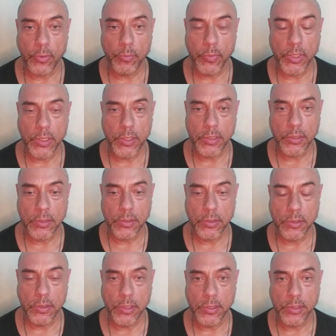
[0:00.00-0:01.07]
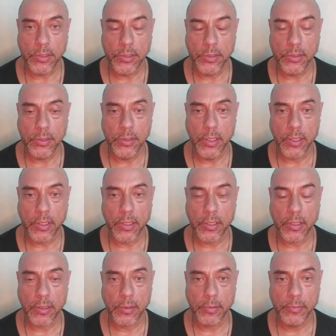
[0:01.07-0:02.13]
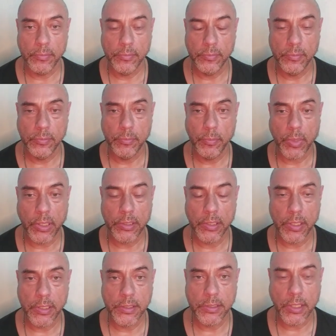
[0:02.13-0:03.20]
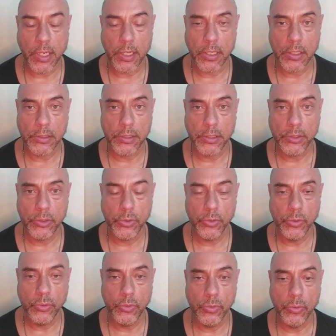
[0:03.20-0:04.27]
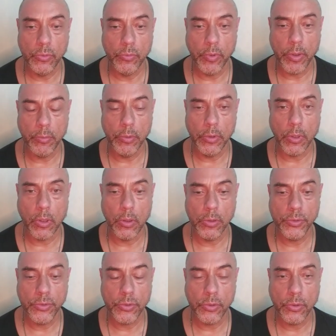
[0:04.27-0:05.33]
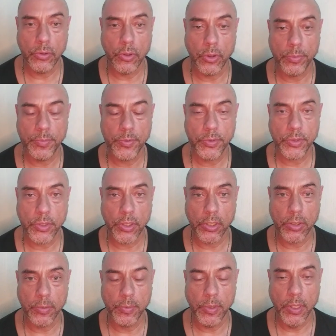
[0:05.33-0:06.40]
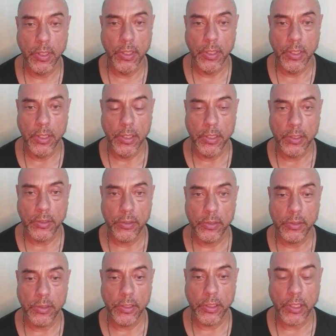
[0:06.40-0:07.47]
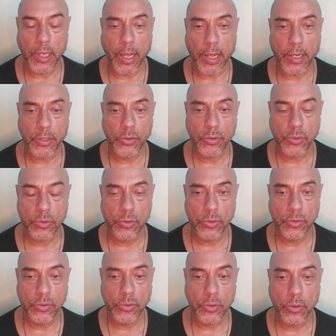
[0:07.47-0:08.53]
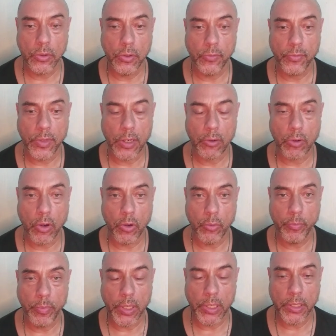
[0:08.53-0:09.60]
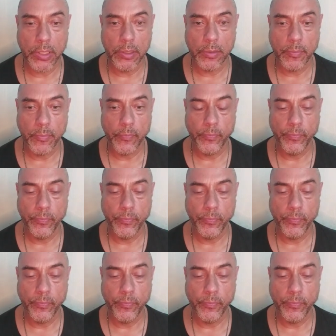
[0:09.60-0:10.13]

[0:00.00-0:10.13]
from this is the part that is harder to do. We will also observe the actions of our own body